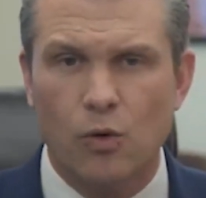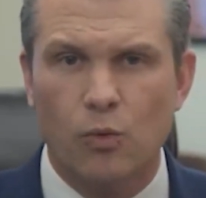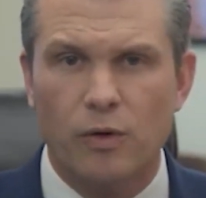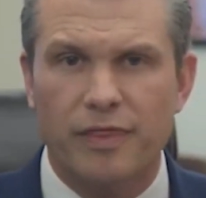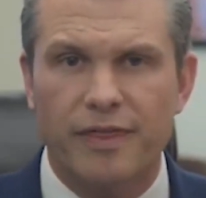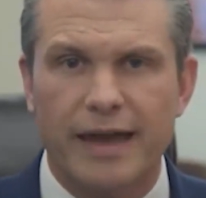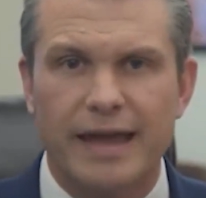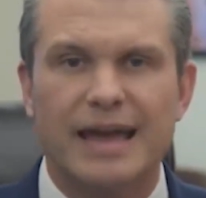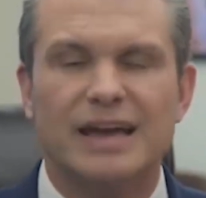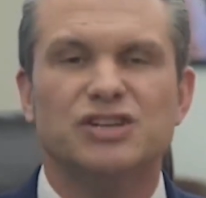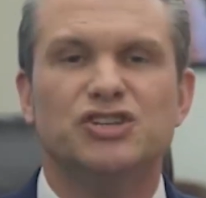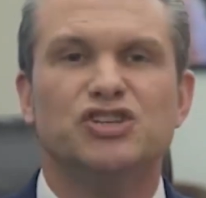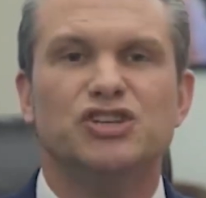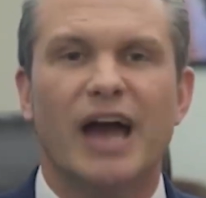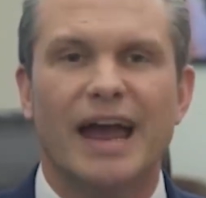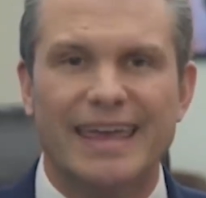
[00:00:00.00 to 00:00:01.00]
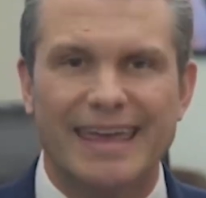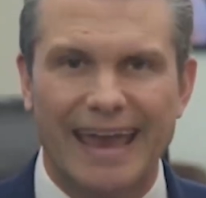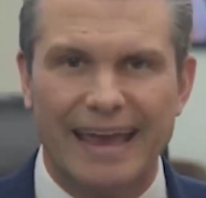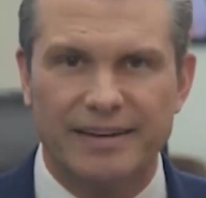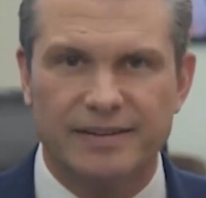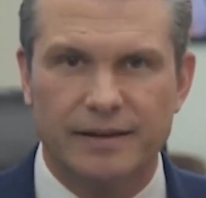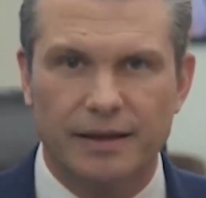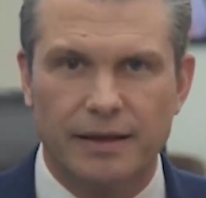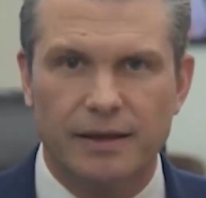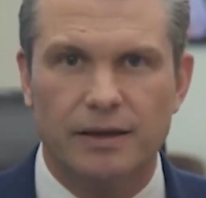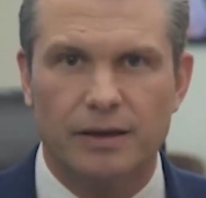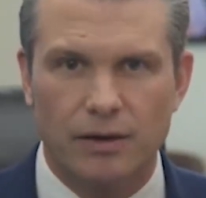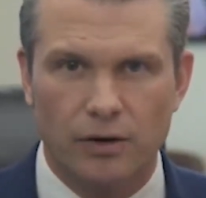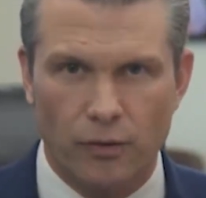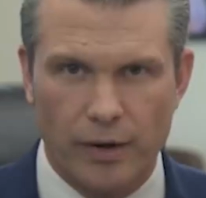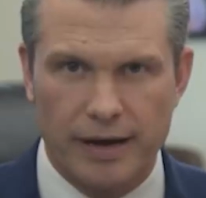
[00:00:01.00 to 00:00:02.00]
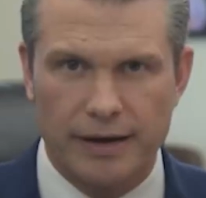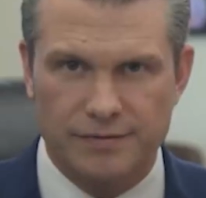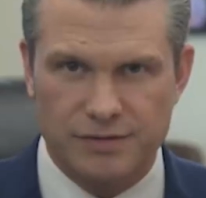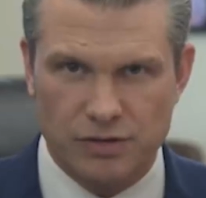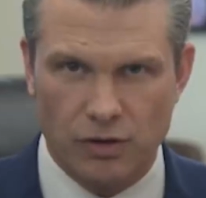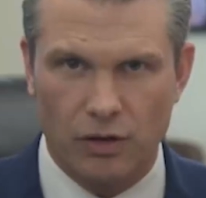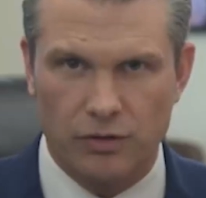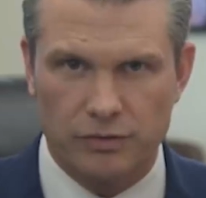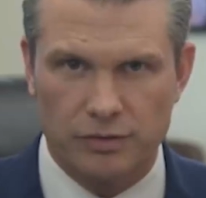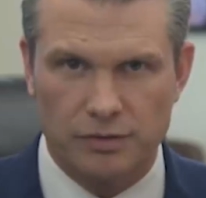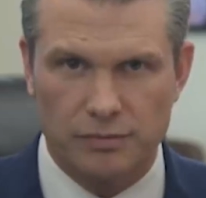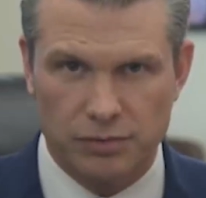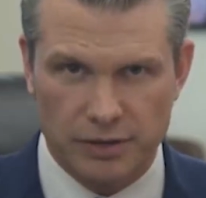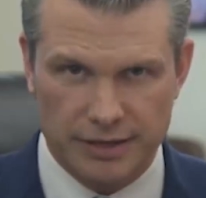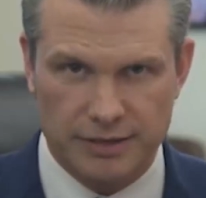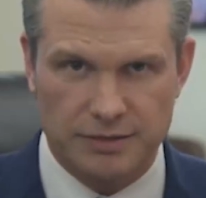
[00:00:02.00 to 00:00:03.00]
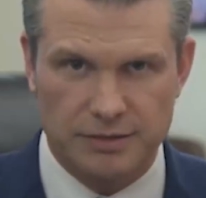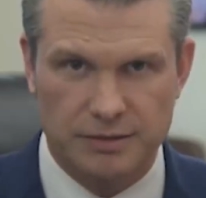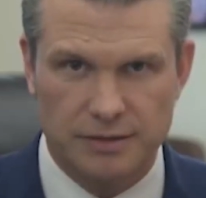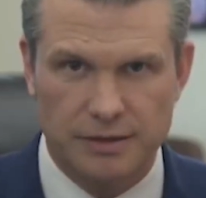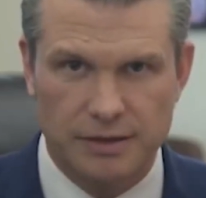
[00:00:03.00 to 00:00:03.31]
with a gigantic grain of salt, please.